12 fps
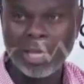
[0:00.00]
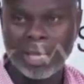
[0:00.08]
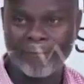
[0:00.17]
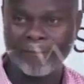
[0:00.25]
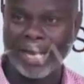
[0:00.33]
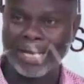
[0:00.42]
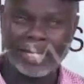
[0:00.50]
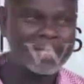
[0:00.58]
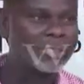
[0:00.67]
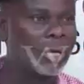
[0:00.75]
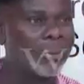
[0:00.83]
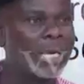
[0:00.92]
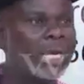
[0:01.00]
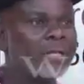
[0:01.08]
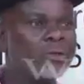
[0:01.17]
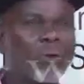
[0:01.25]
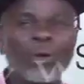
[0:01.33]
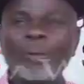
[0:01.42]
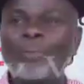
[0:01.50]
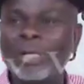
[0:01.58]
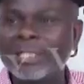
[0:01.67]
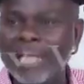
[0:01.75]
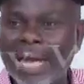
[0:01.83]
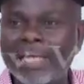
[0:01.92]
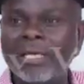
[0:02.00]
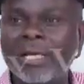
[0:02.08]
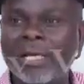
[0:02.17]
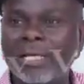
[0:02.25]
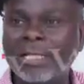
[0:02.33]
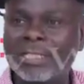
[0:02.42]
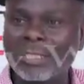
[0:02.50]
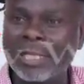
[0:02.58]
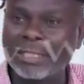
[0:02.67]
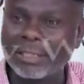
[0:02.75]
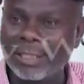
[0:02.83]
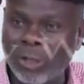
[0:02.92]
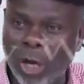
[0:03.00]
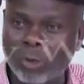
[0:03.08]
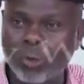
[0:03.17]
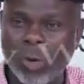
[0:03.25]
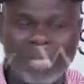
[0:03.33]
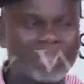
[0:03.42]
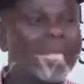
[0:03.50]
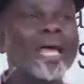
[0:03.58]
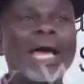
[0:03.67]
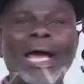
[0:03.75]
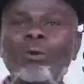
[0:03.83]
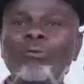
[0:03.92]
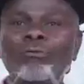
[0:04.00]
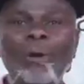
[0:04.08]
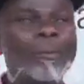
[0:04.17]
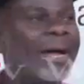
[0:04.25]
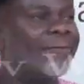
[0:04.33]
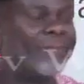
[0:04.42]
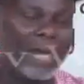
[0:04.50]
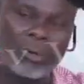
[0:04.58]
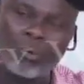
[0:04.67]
If I need somebody to represent the Northwest, I look for my friend